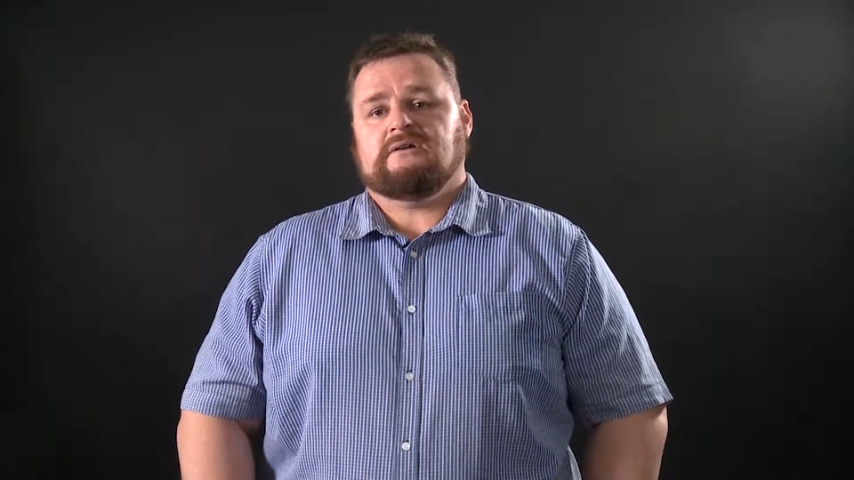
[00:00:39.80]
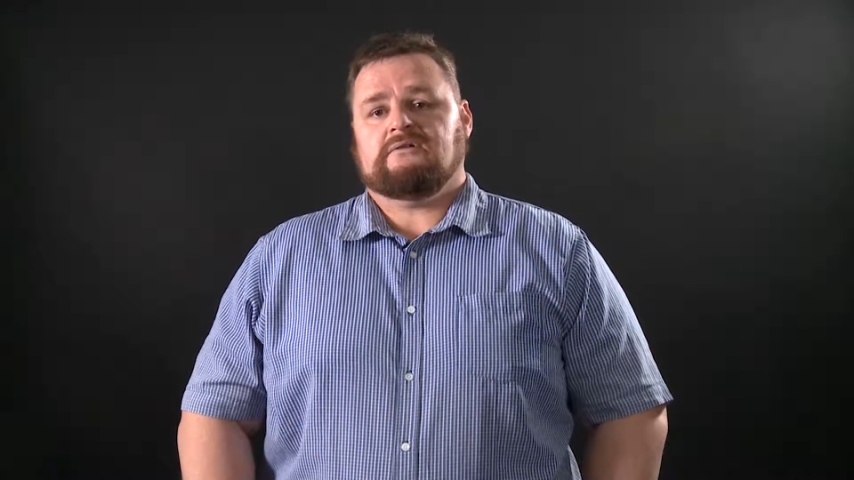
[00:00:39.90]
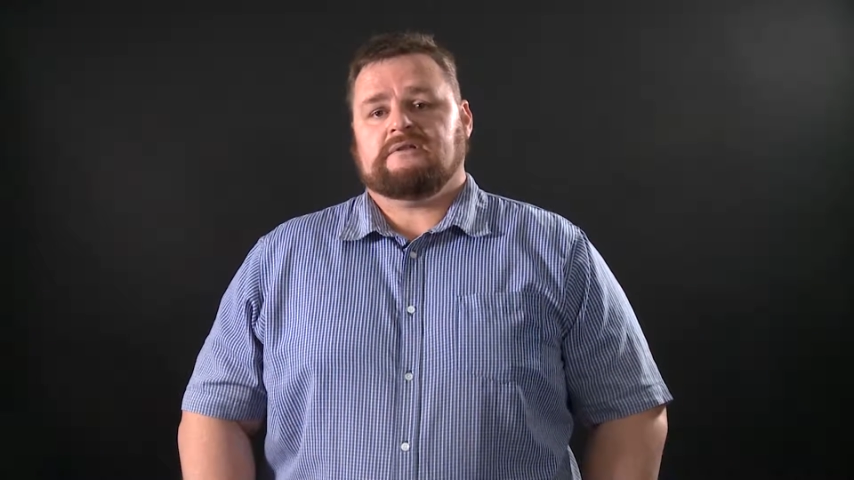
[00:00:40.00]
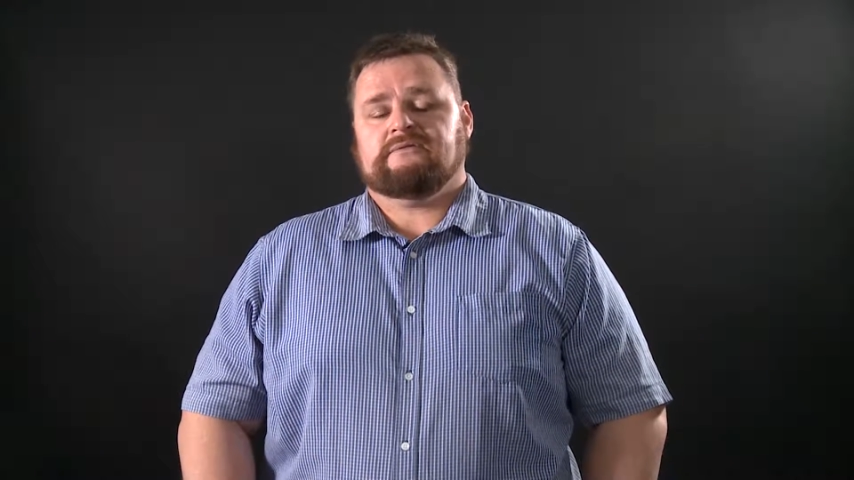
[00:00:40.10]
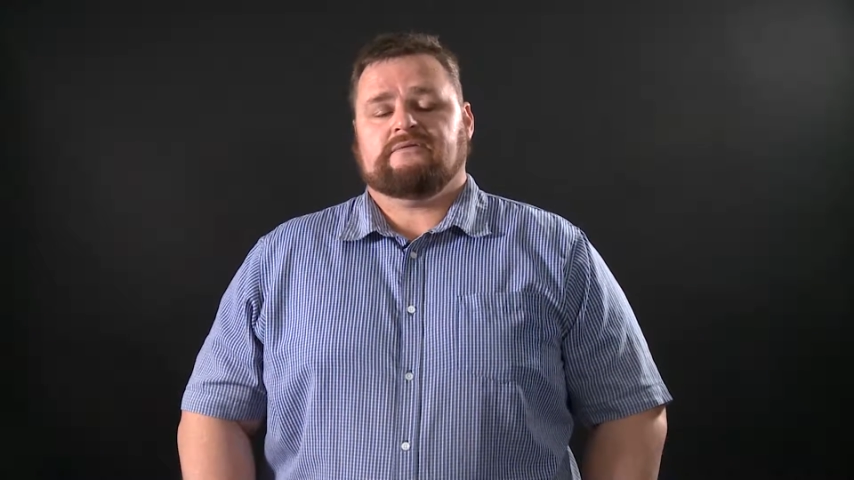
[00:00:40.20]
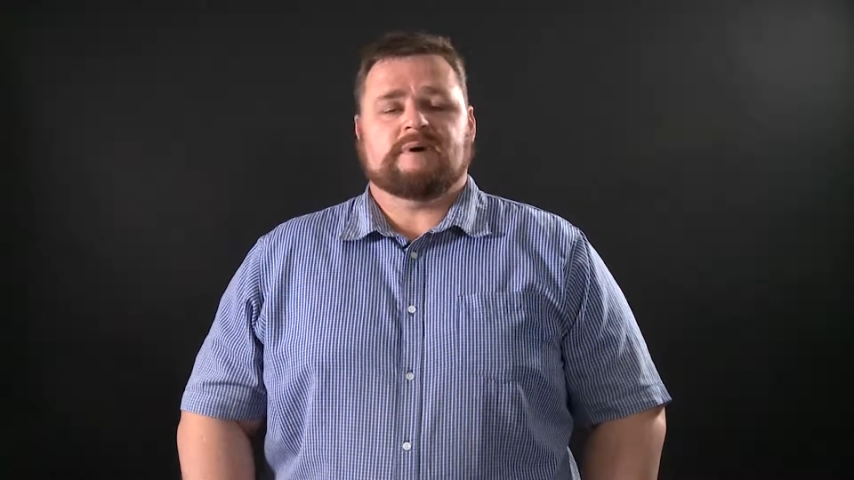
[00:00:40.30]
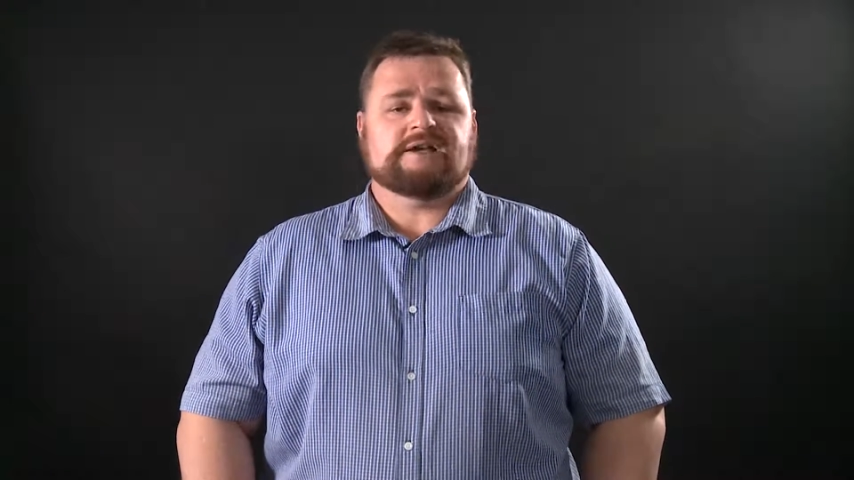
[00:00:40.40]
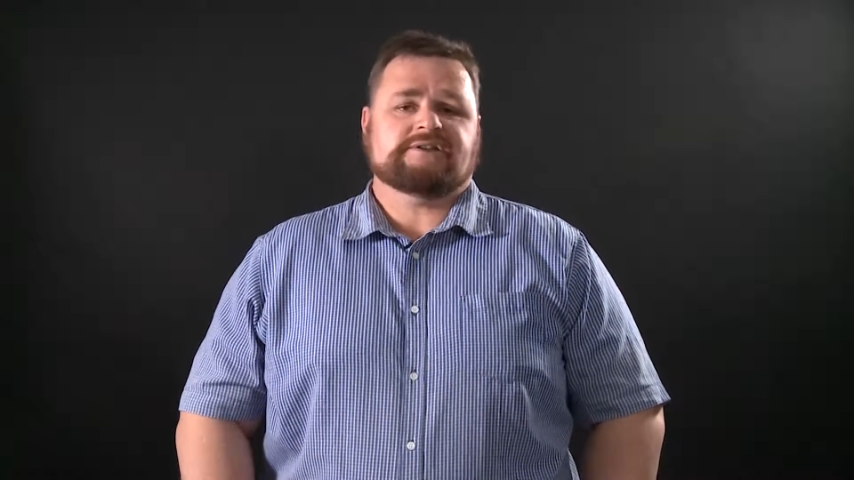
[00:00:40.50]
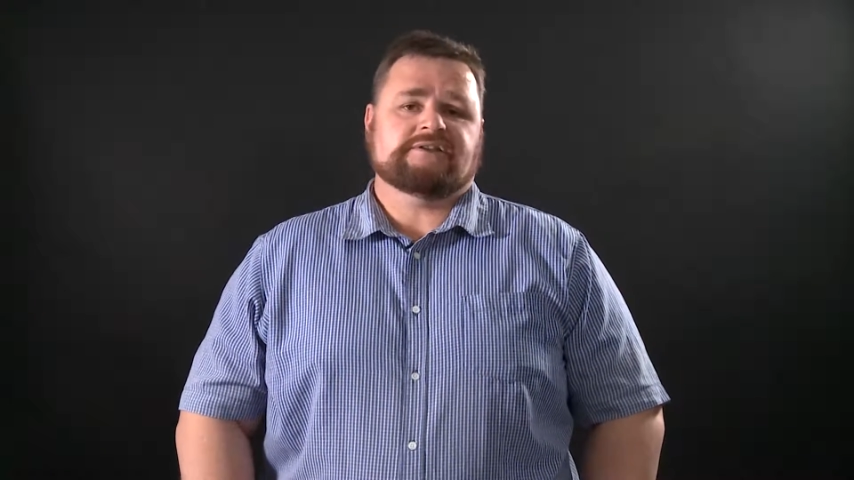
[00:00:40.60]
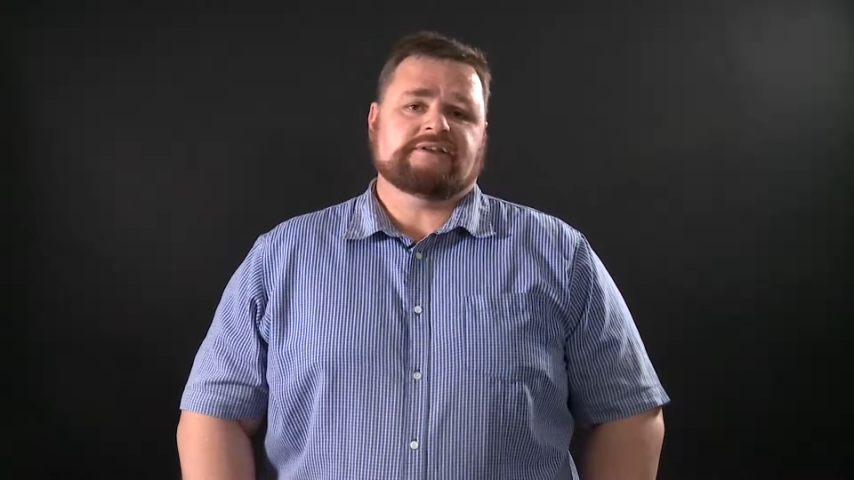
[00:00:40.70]
all the
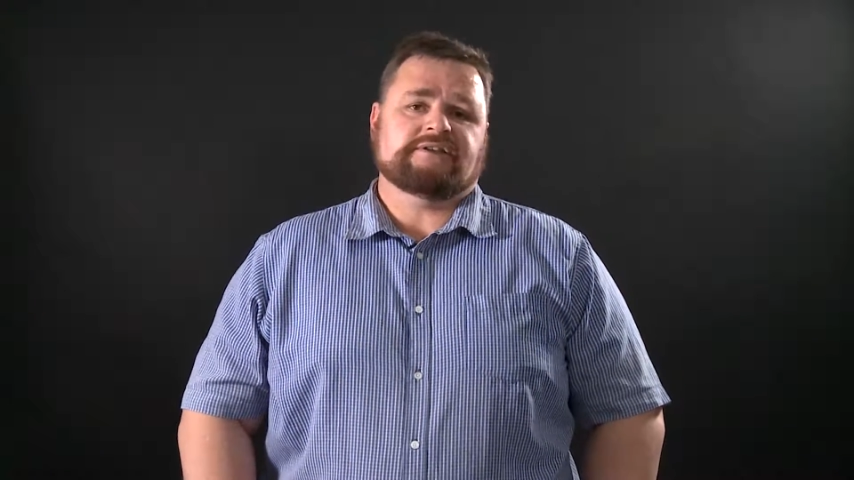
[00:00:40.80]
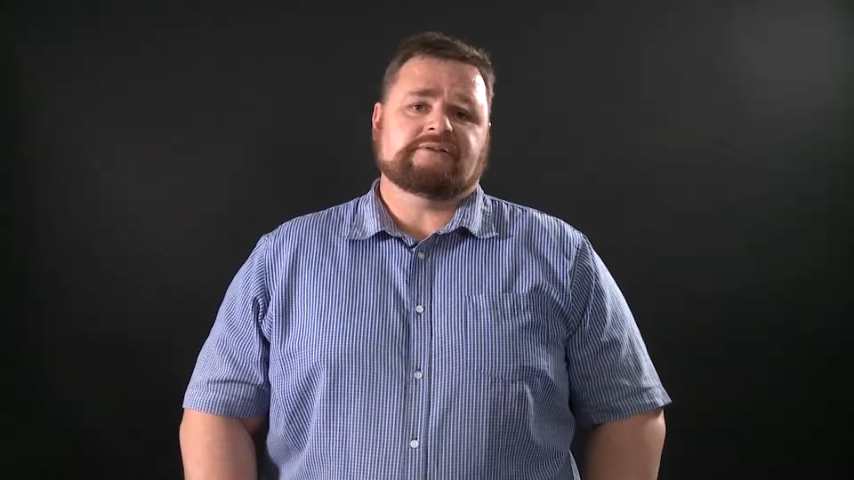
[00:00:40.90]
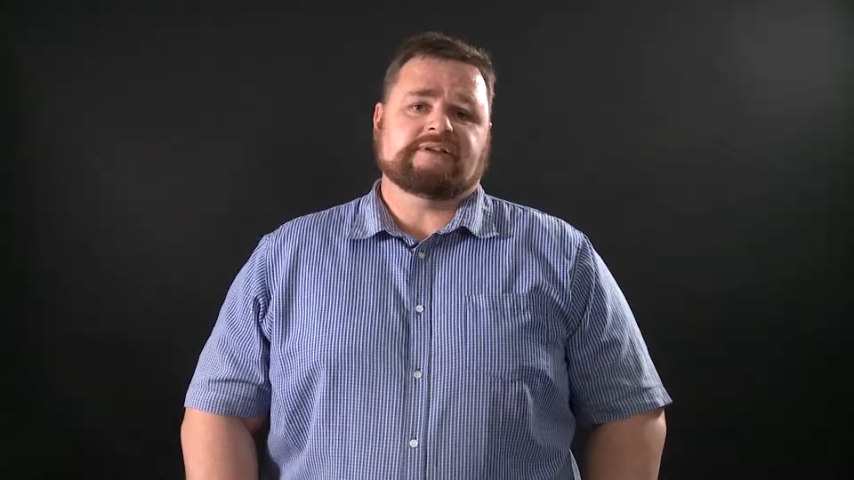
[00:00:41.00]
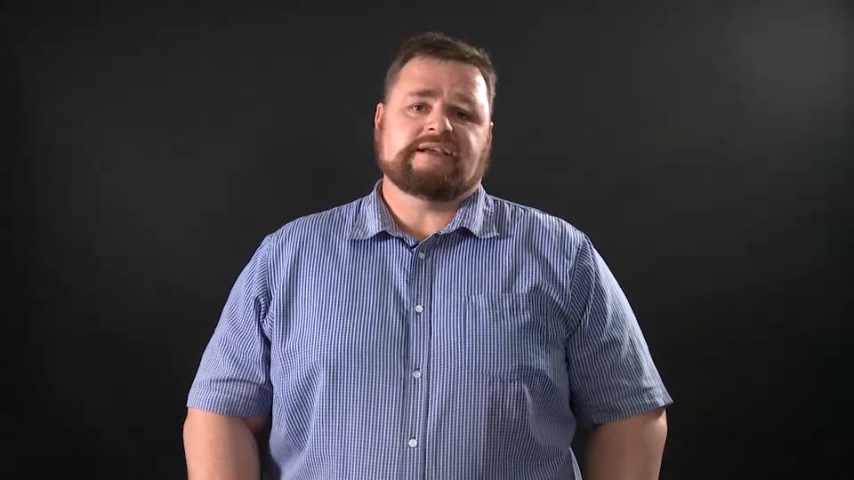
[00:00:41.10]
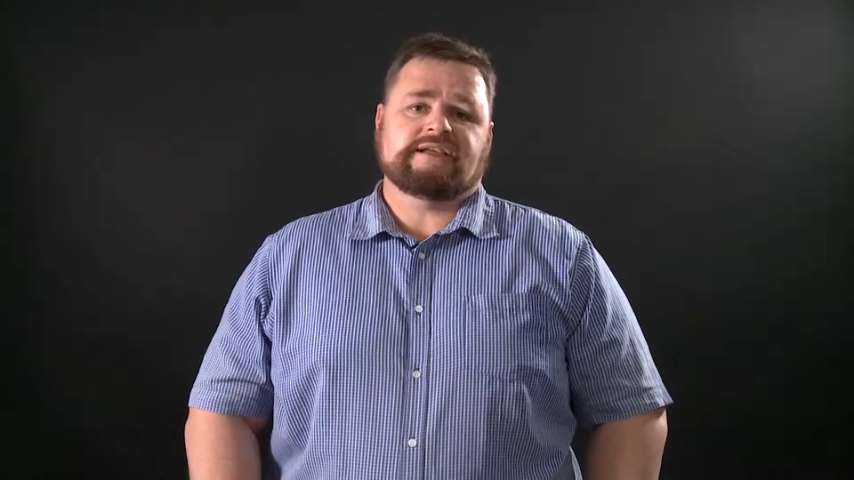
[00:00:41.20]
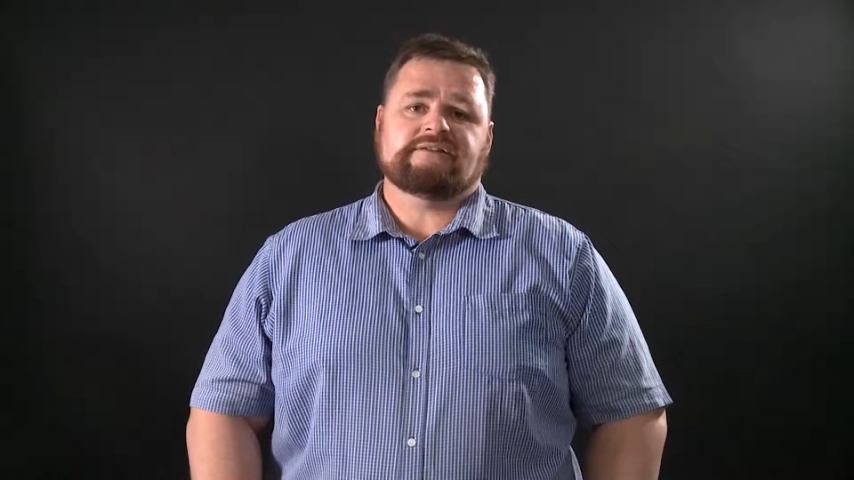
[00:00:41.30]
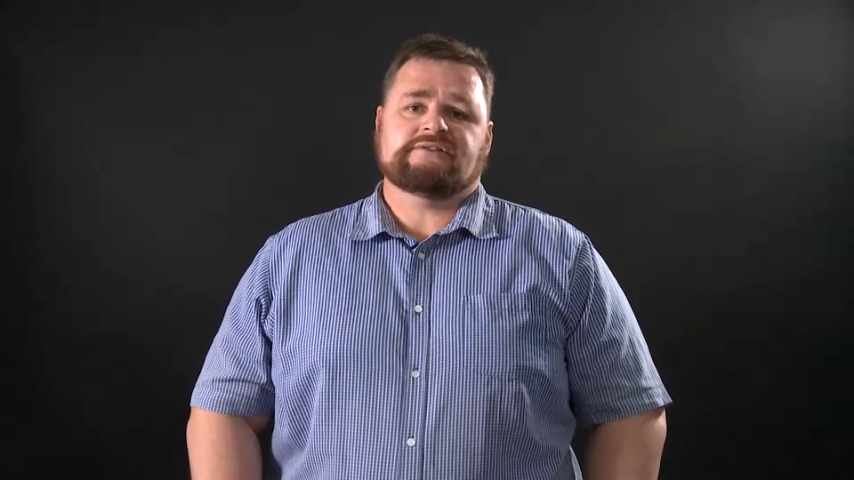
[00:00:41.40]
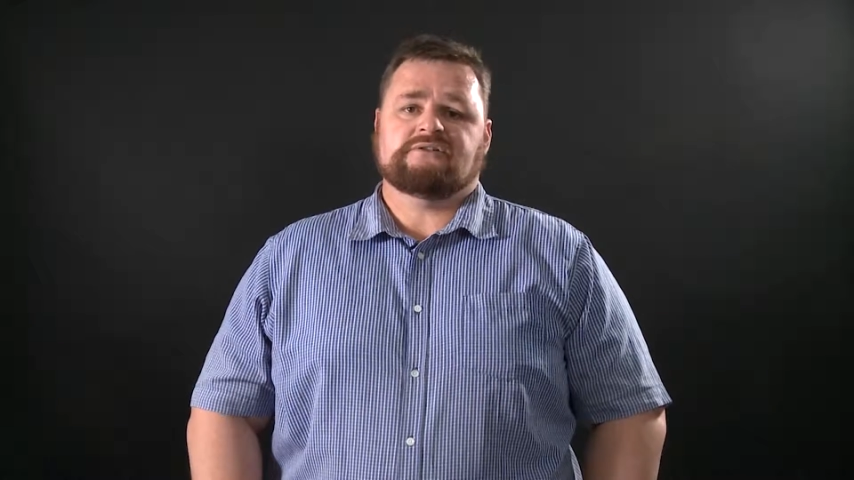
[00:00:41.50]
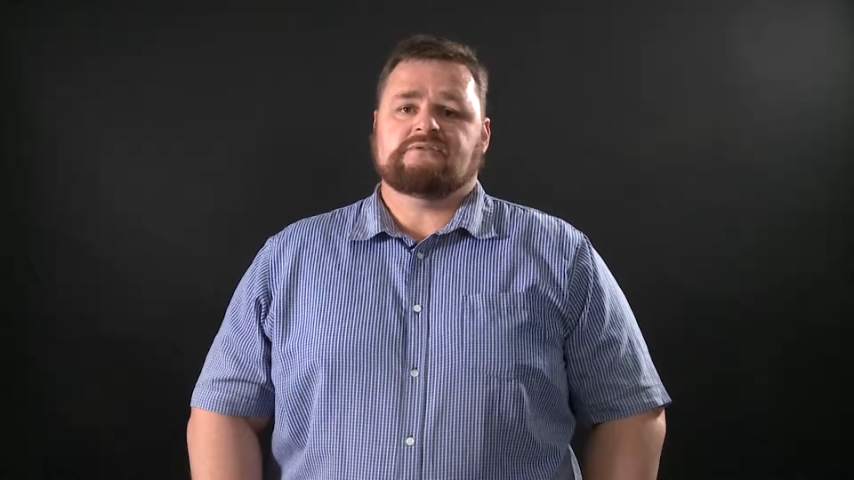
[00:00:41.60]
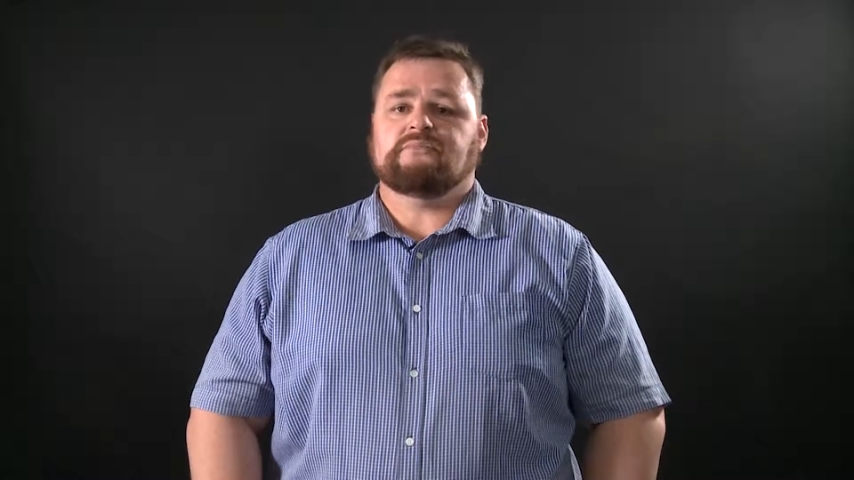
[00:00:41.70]
information that you need
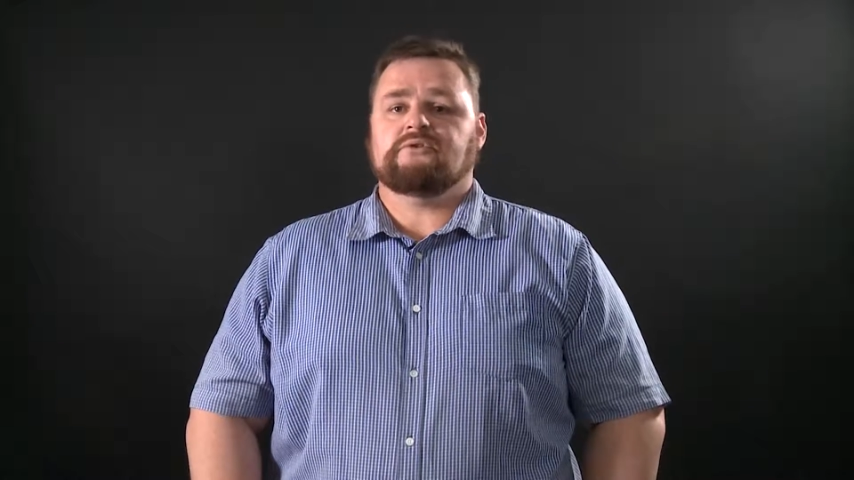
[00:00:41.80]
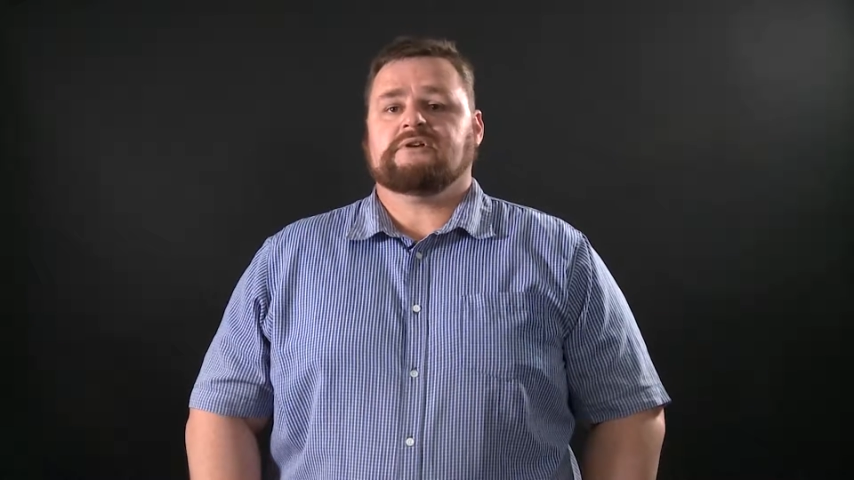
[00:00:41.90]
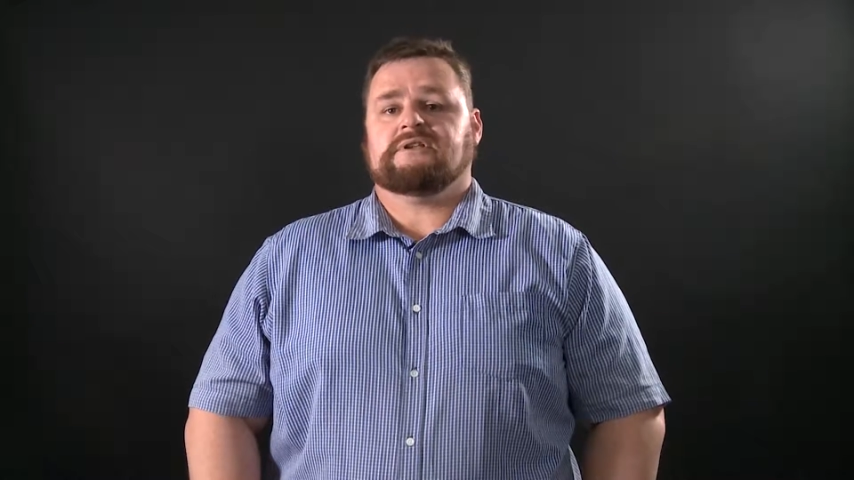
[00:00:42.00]
to book